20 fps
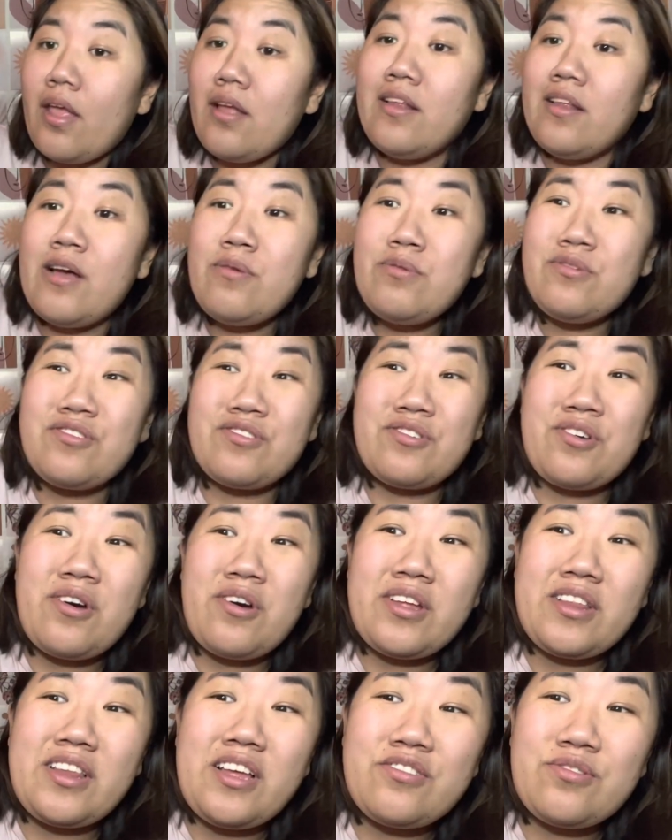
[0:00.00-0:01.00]
That one's
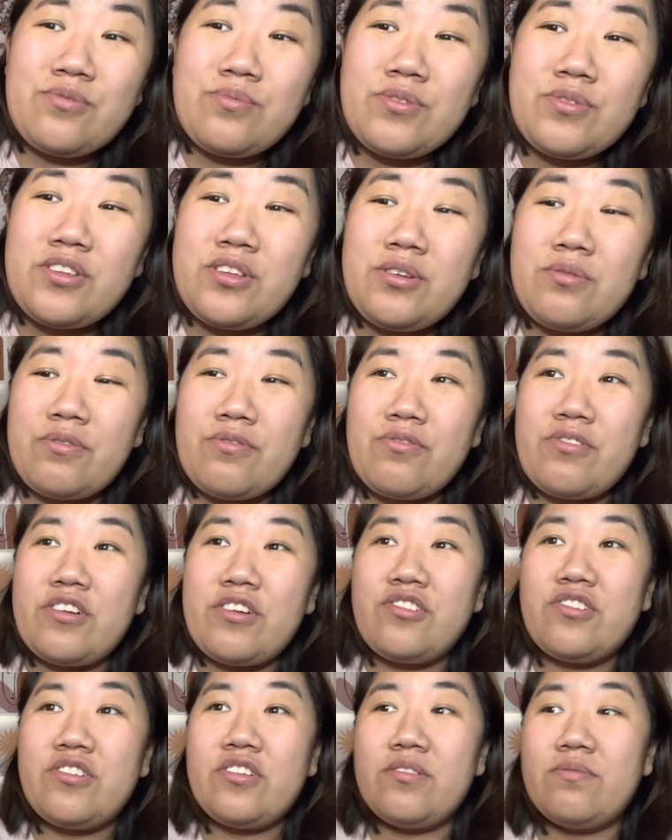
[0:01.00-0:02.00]
good. That's really
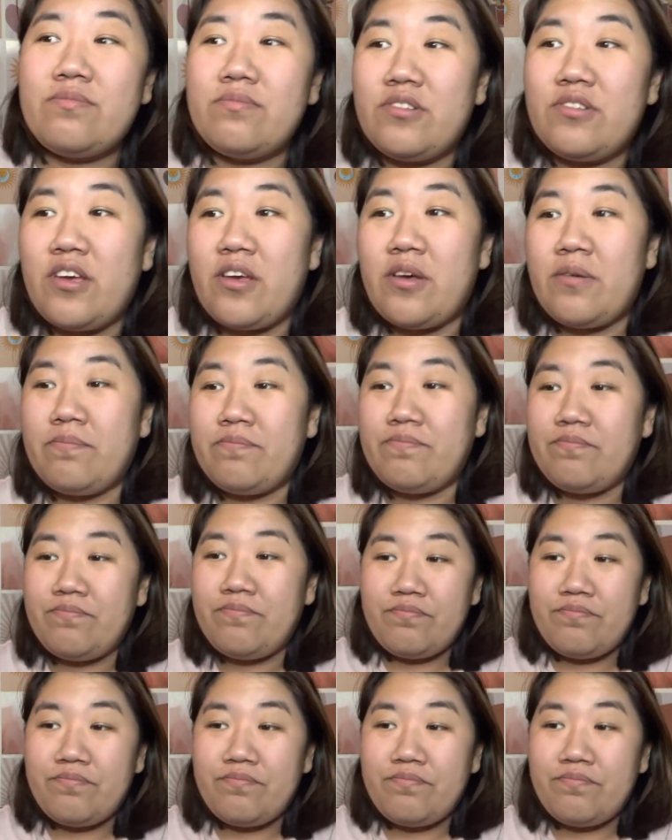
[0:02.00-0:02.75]
refreshing. Damn.